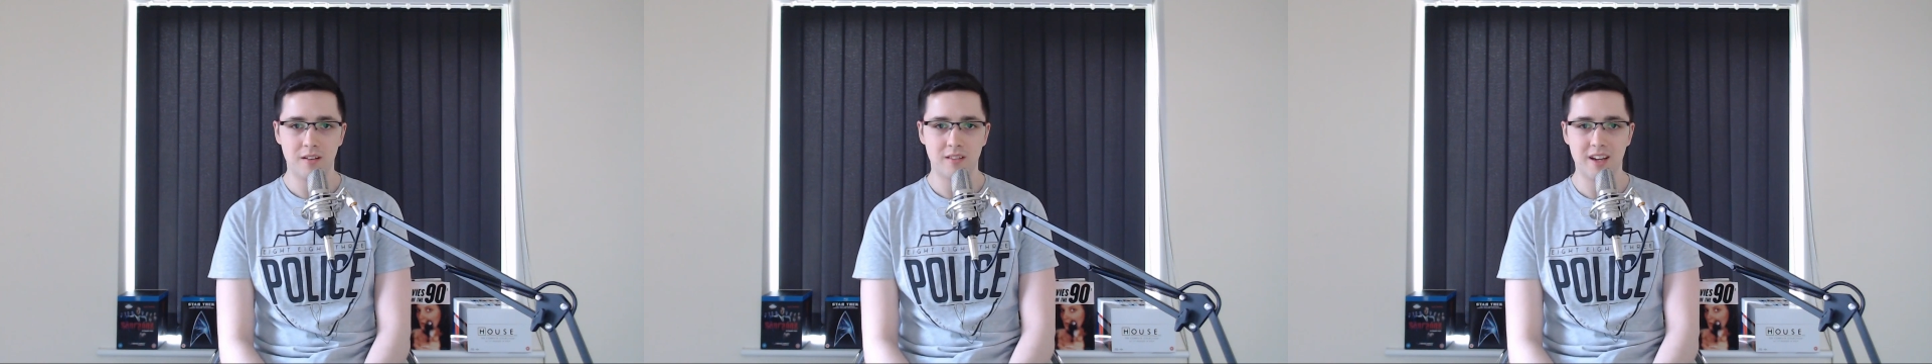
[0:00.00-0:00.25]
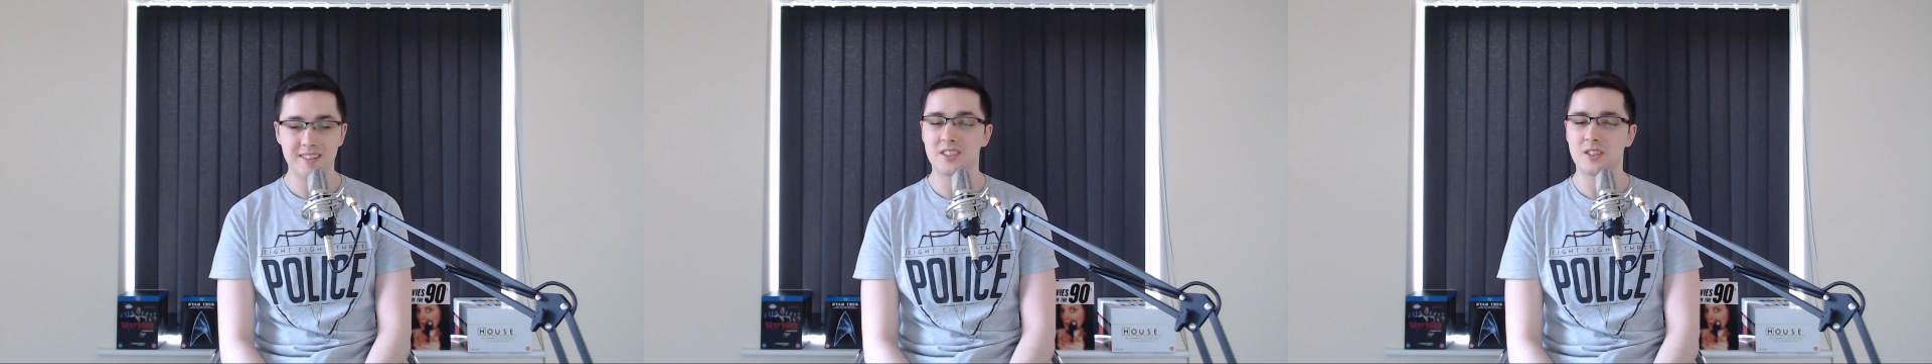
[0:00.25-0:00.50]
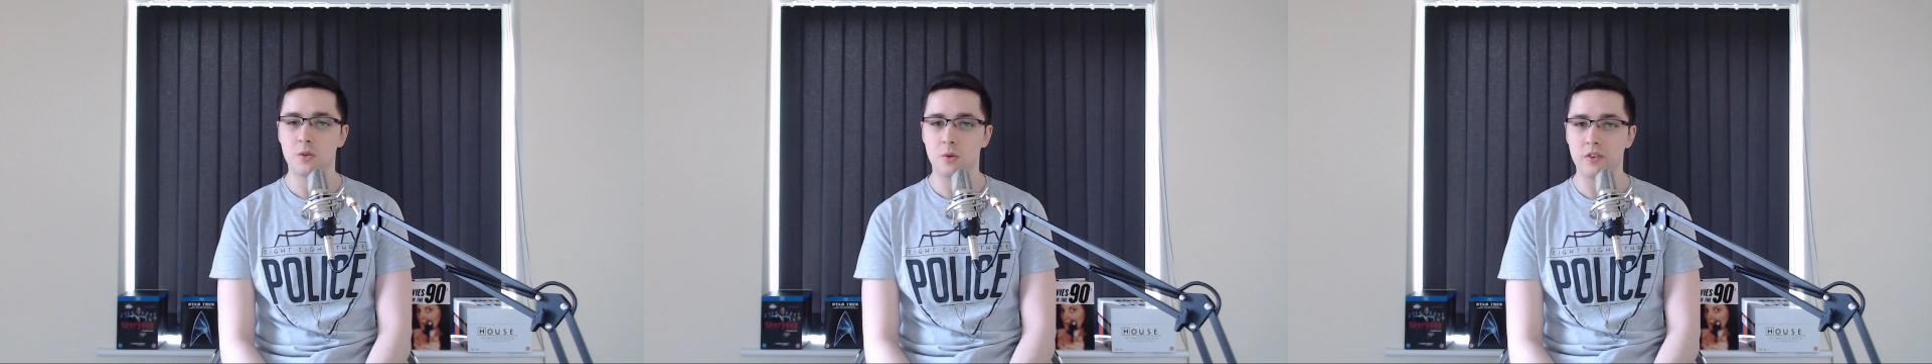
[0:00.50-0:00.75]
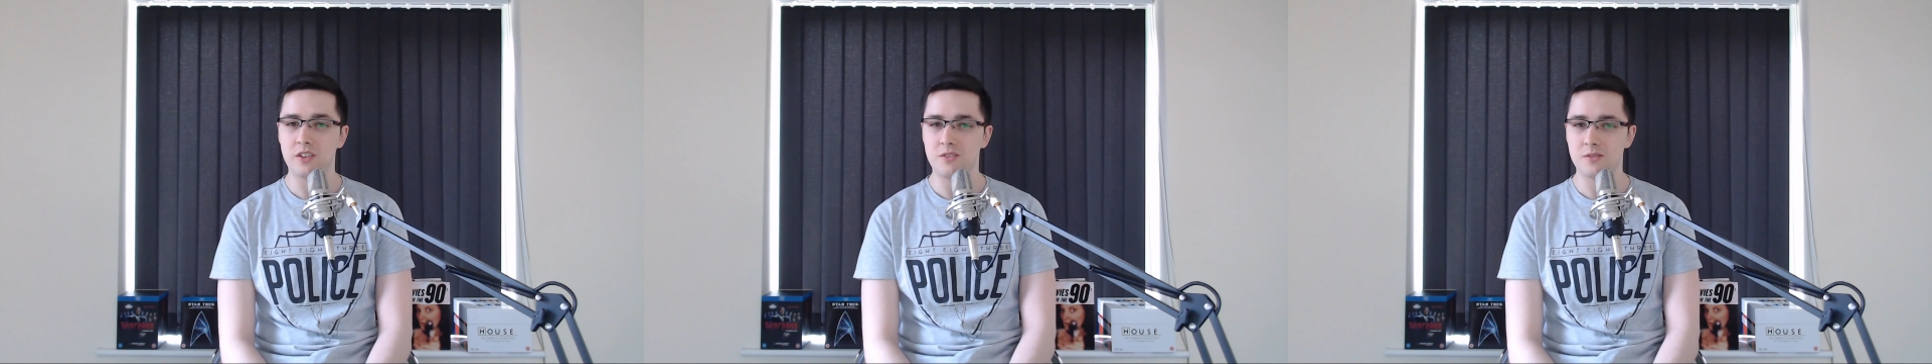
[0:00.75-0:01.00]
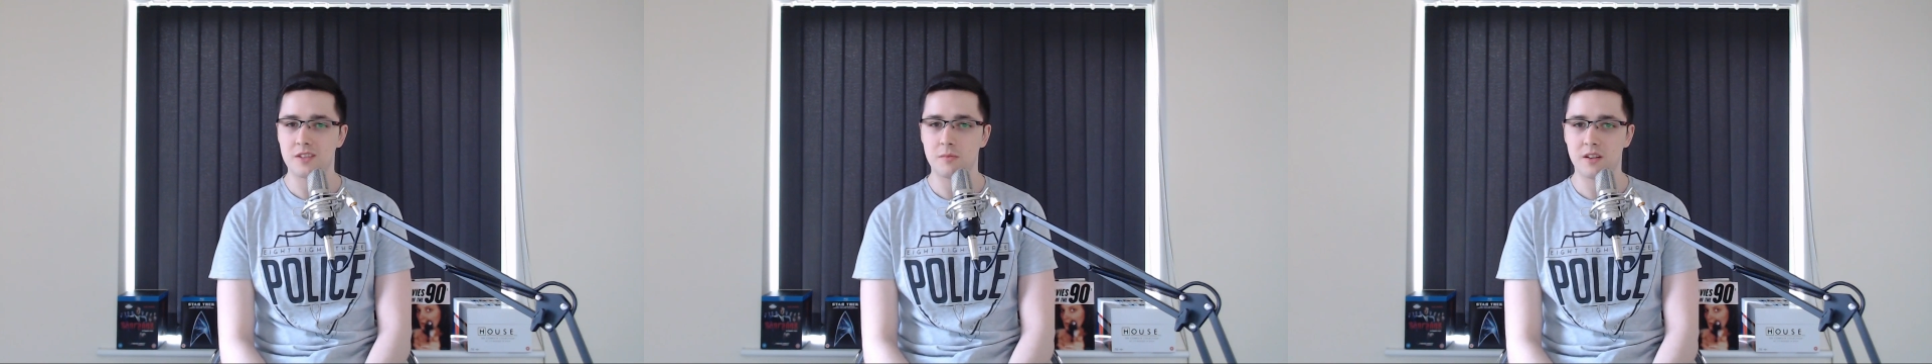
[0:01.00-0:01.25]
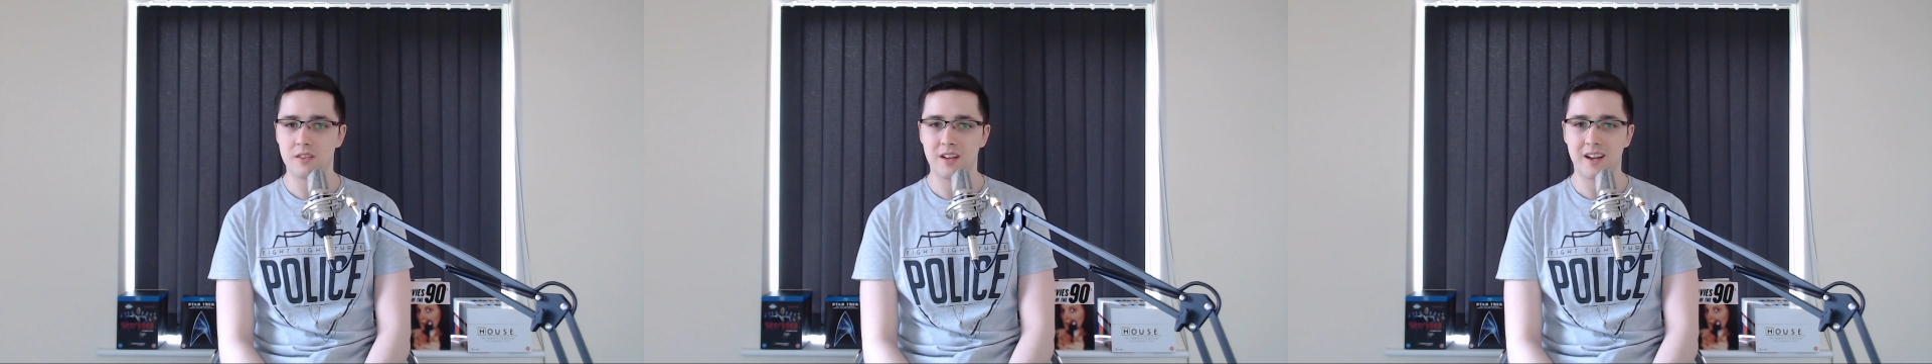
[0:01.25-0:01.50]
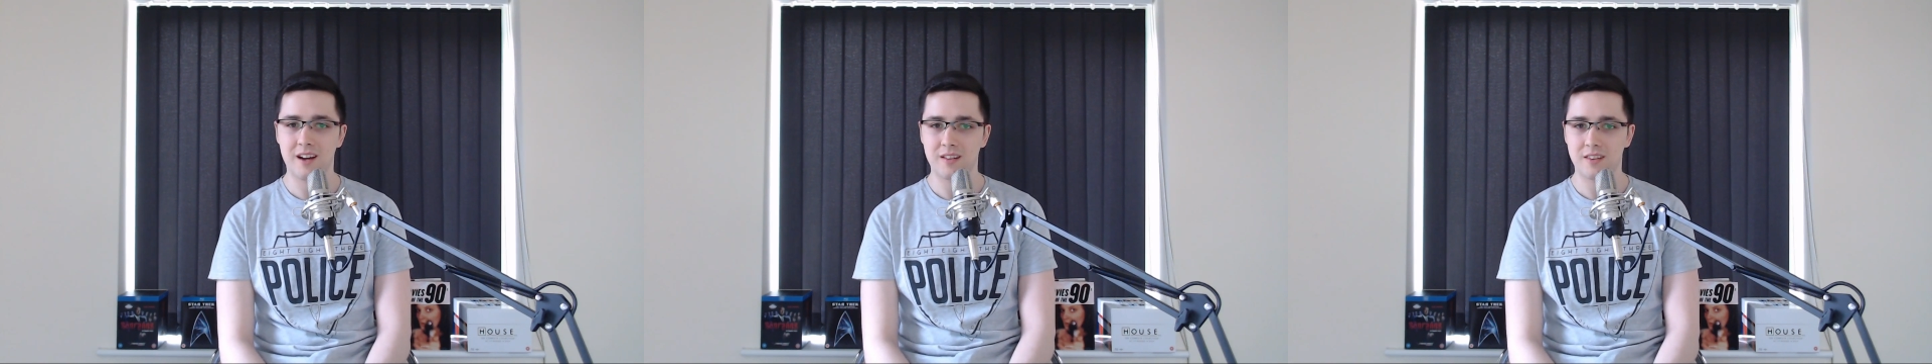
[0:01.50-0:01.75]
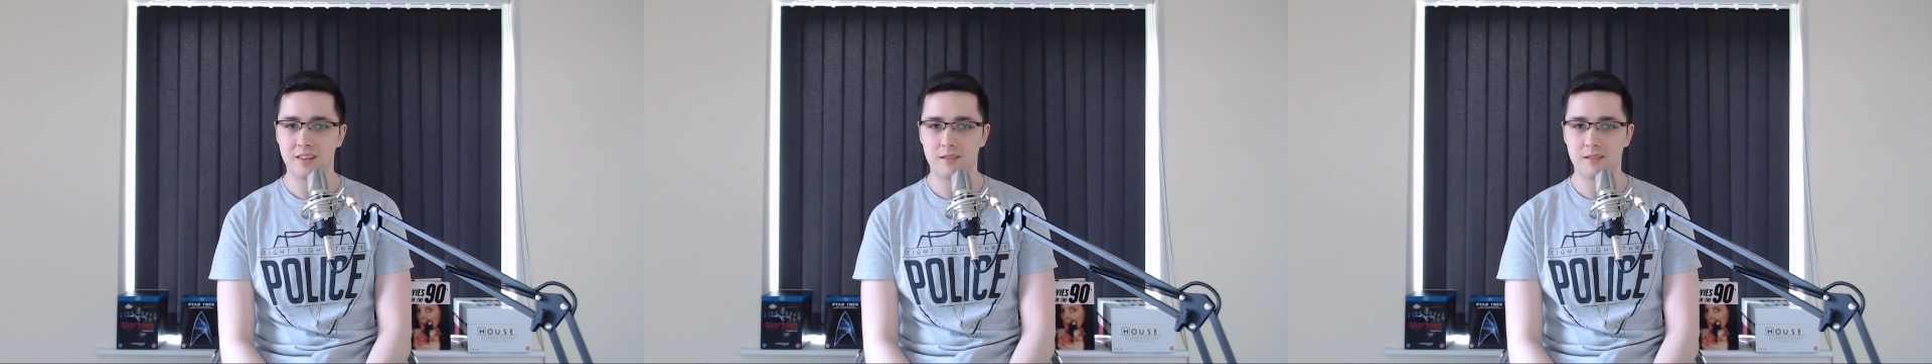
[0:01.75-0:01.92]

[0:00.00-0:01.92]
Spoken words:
That's overused a bit. The cat,